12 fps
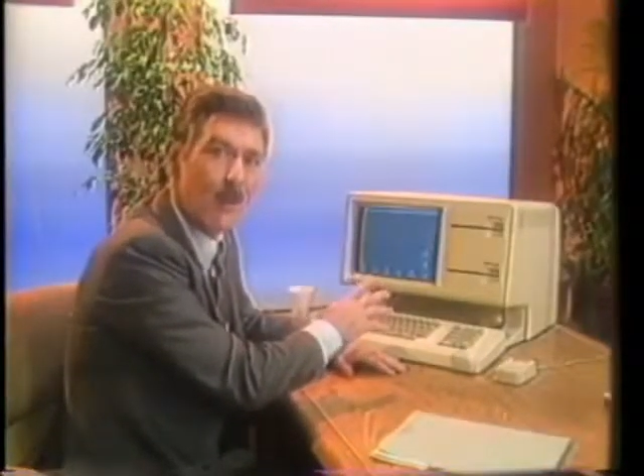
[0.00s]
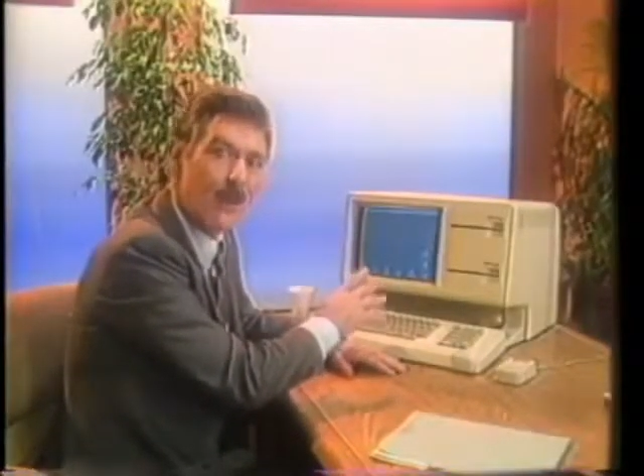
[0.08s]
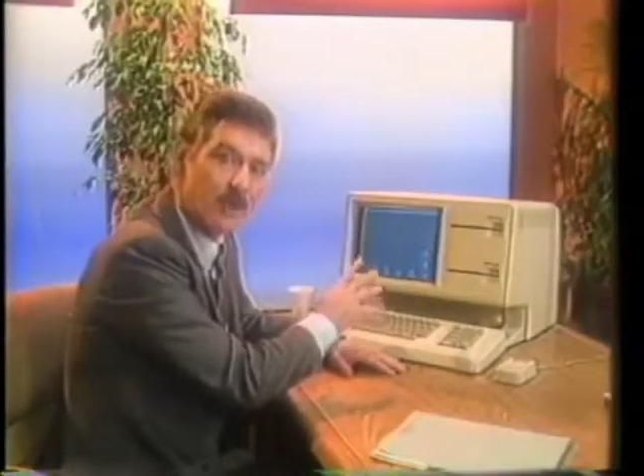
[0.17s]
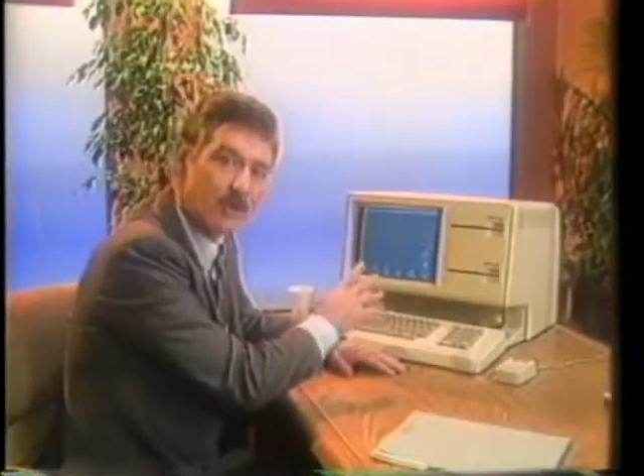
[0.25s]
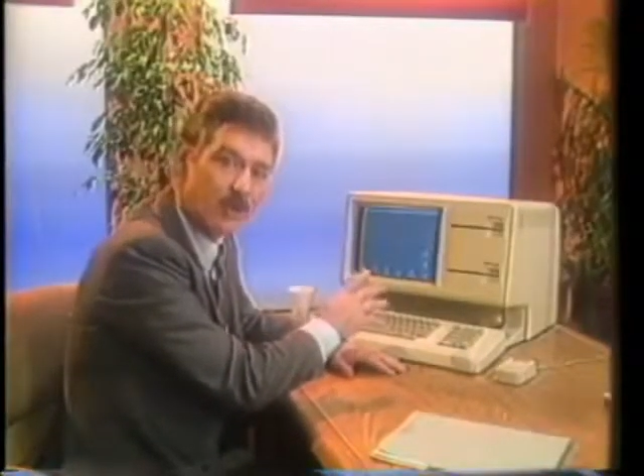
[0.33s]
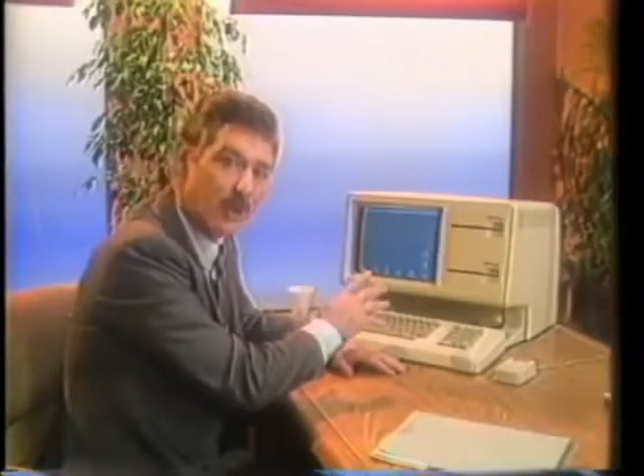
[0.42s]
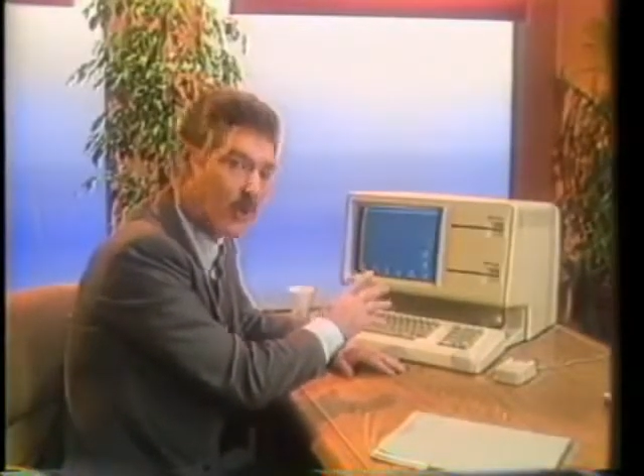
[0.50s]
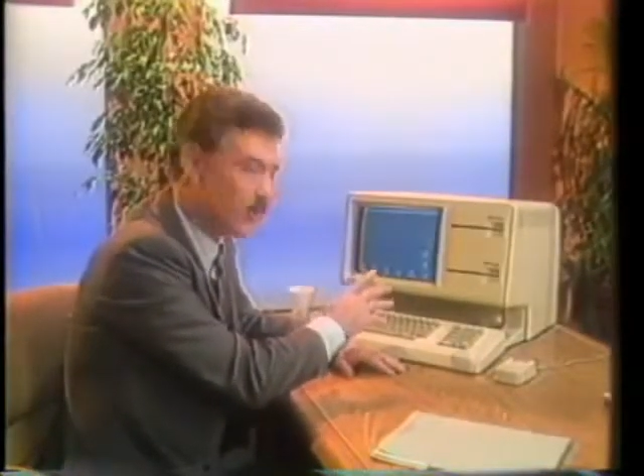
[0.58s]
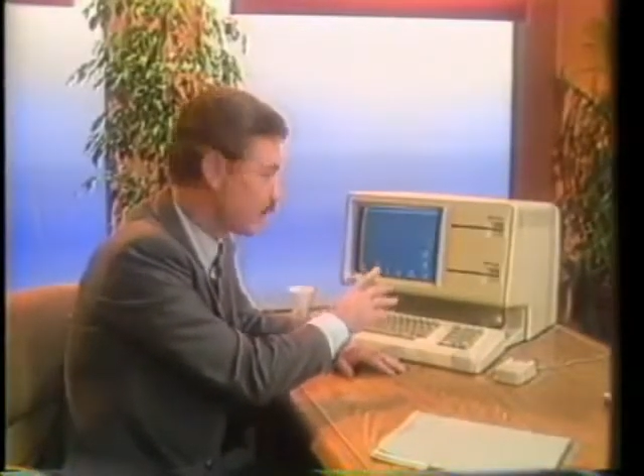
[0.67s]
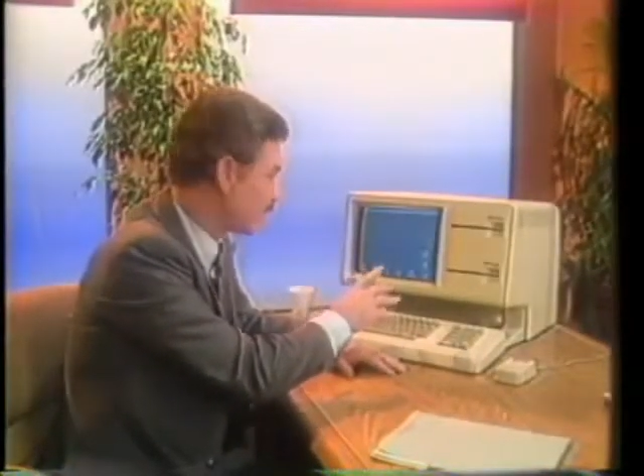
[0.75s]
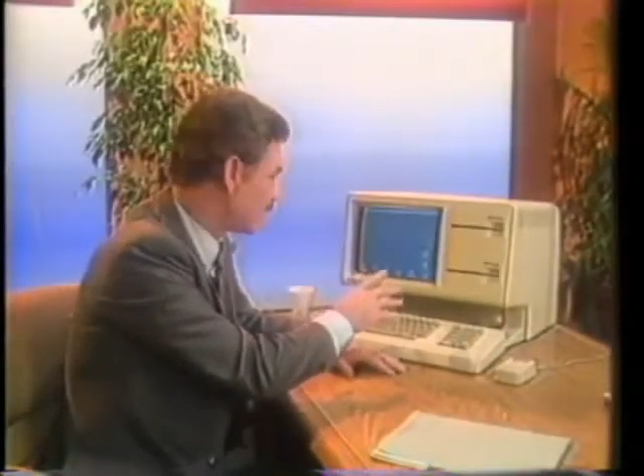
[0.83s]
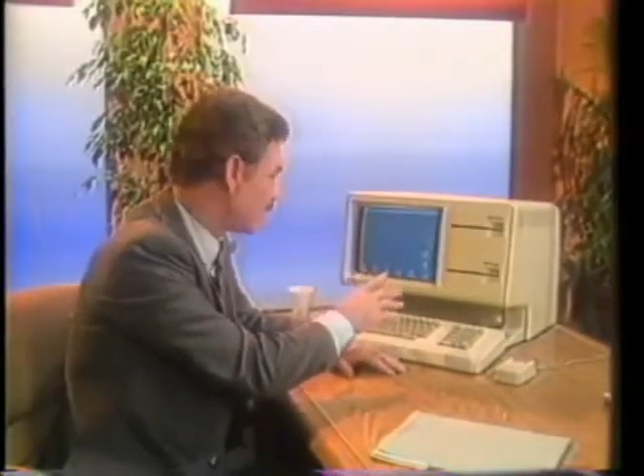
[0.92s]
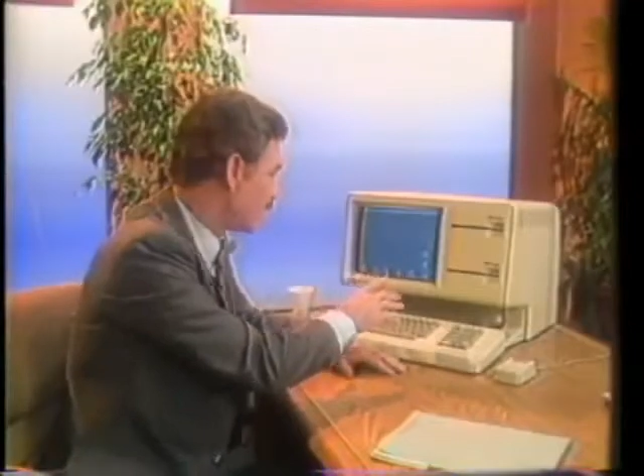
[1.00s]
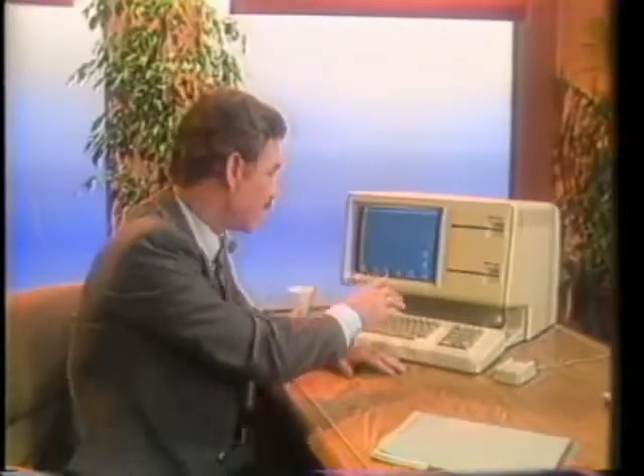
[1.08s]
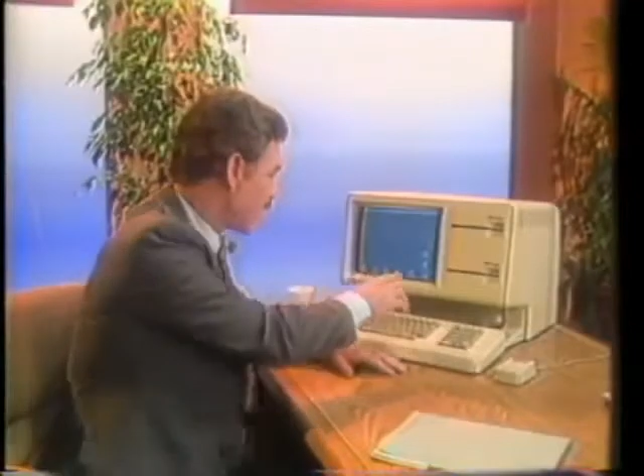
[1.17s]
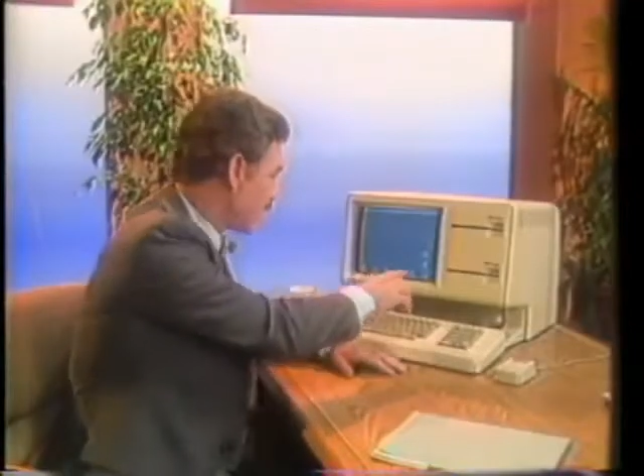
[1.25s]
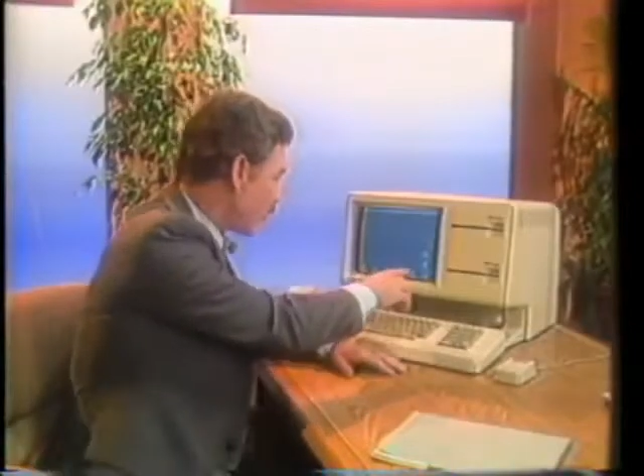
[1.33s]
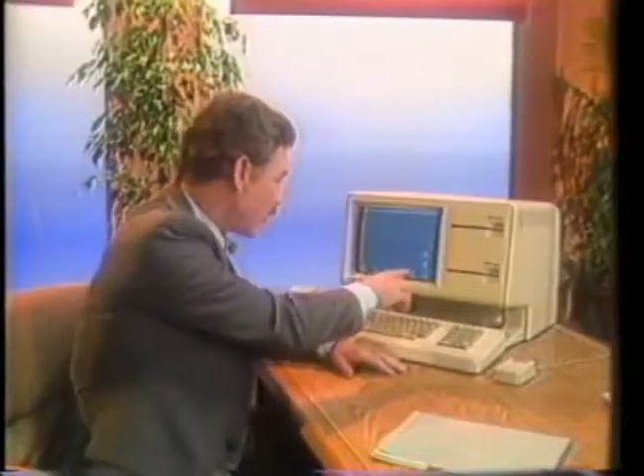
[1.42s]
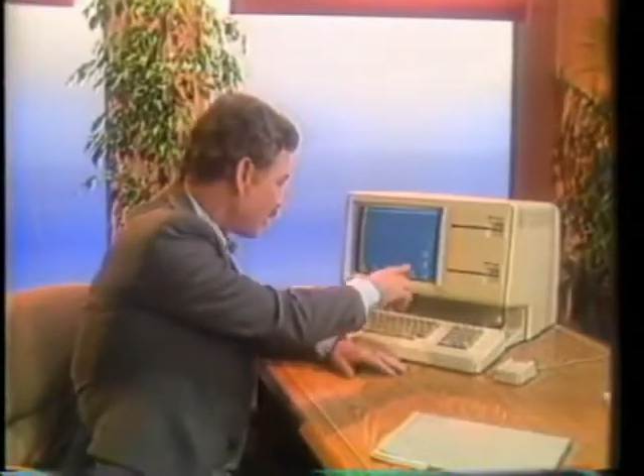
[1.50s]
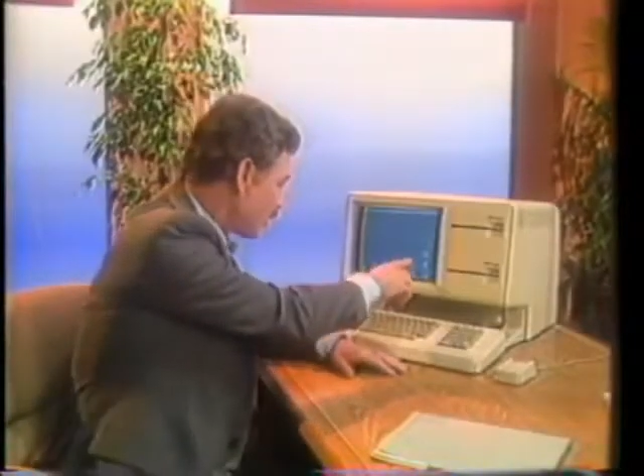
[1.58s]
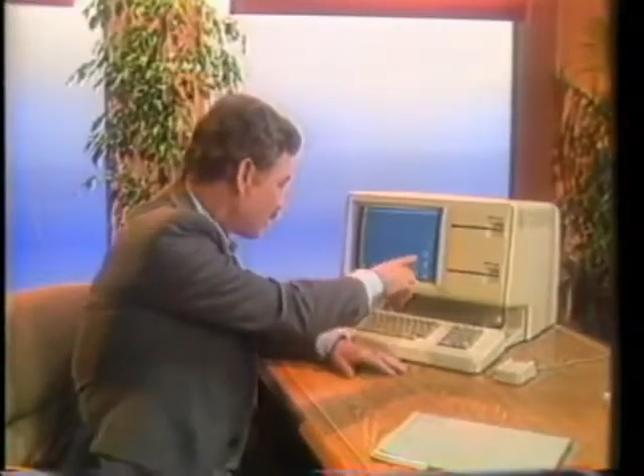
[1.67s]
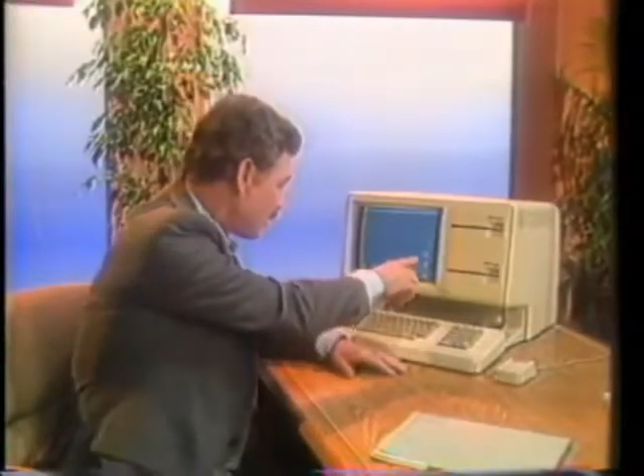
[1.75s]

We control Lisa by pointing